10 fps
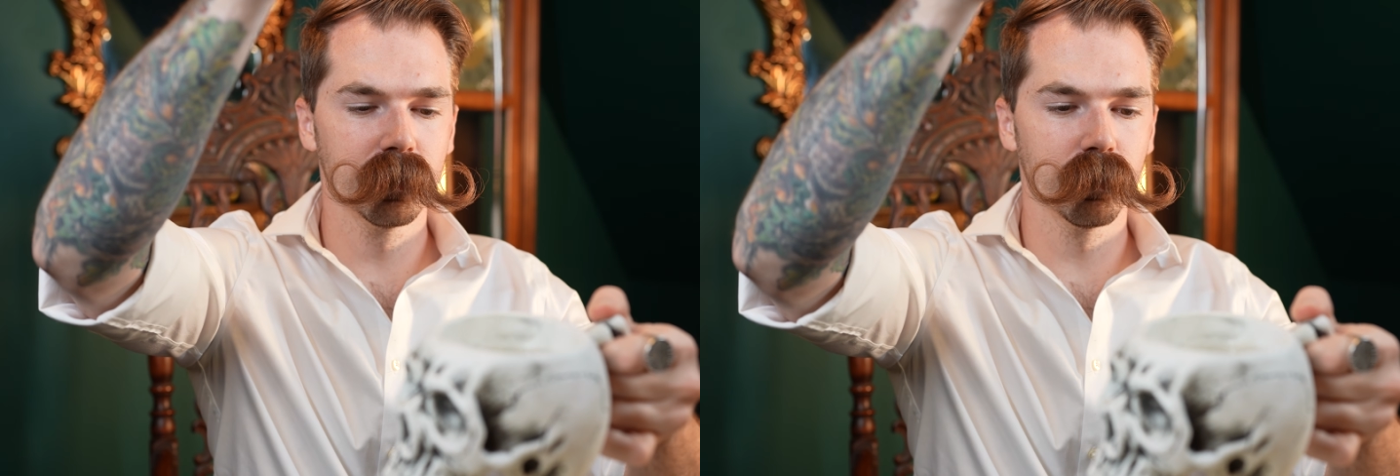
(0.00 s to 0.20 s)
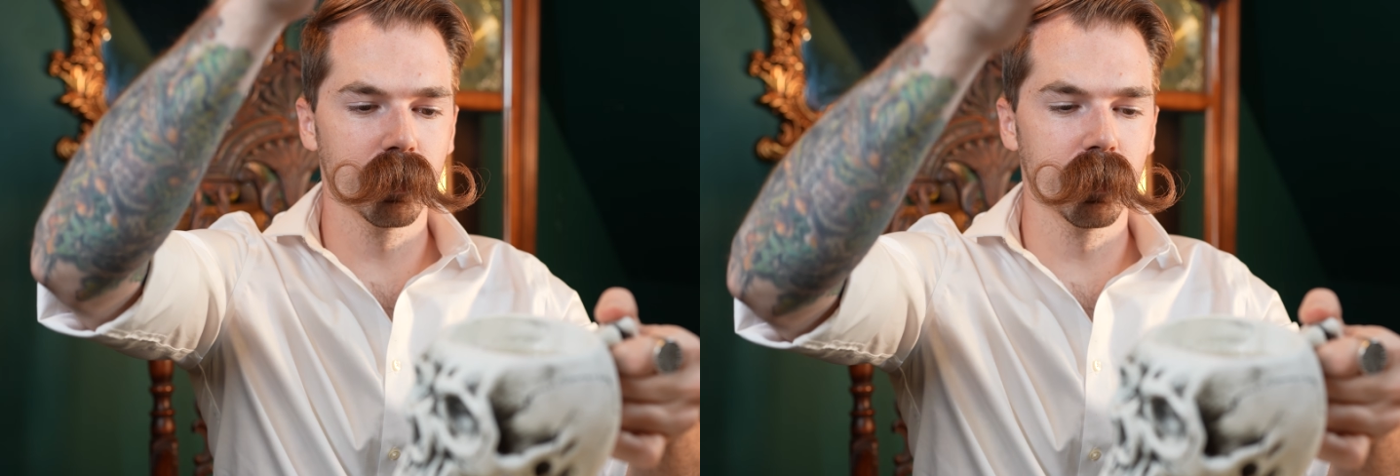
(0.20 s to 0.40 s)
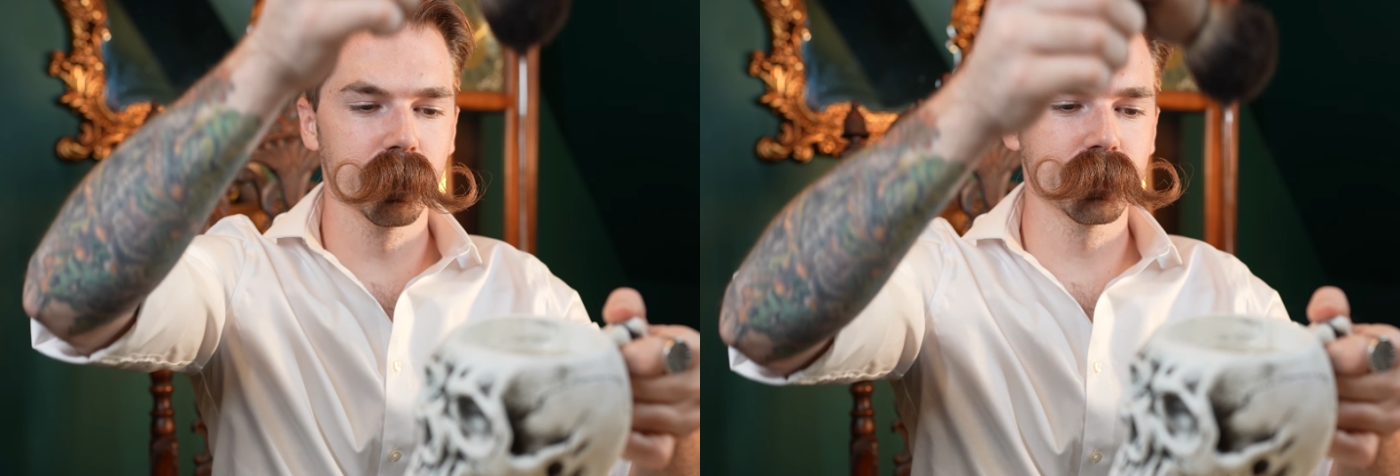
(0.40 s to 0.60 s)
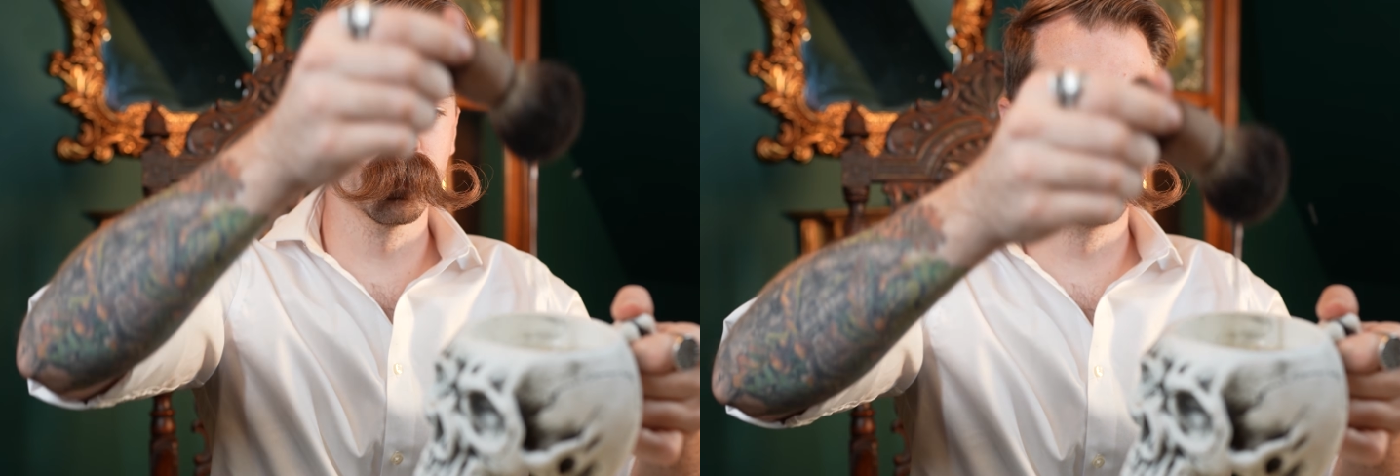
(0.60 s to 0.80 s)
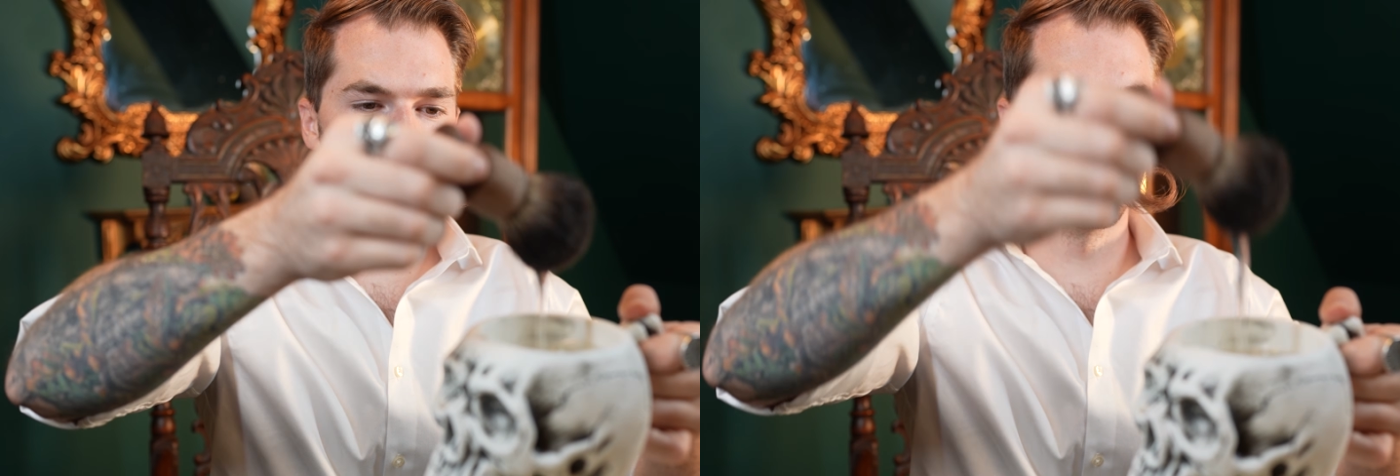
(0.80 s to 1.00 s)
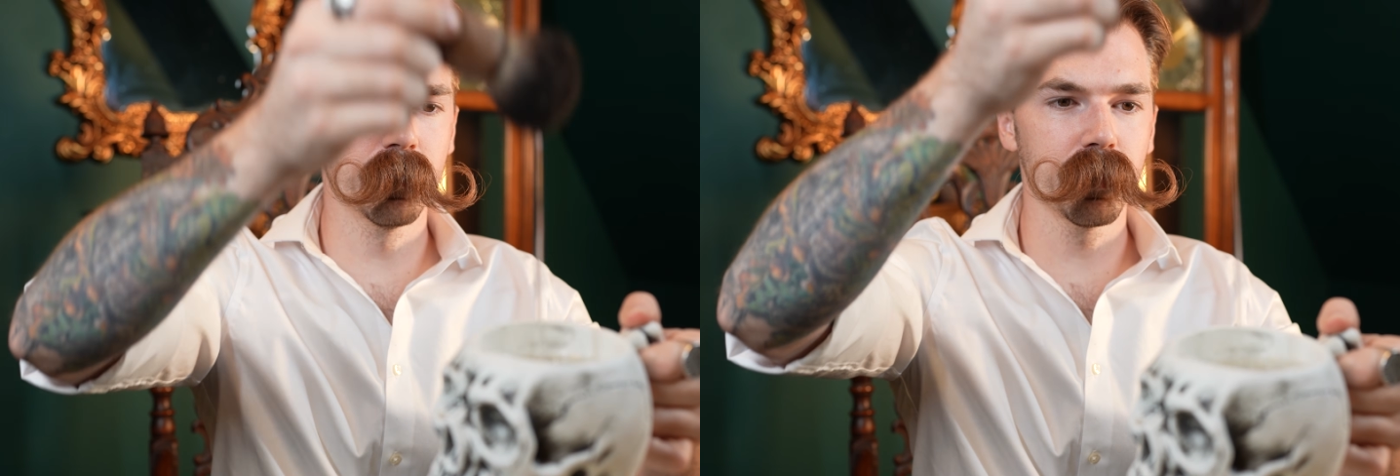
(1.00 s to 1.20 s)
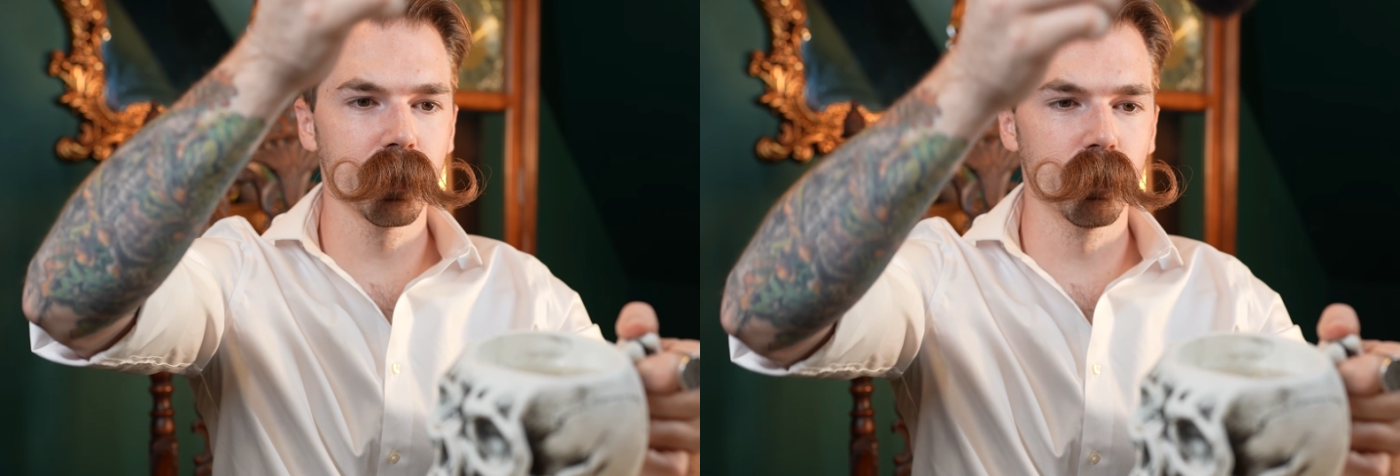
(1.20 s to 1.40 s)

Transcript: we're going to dump the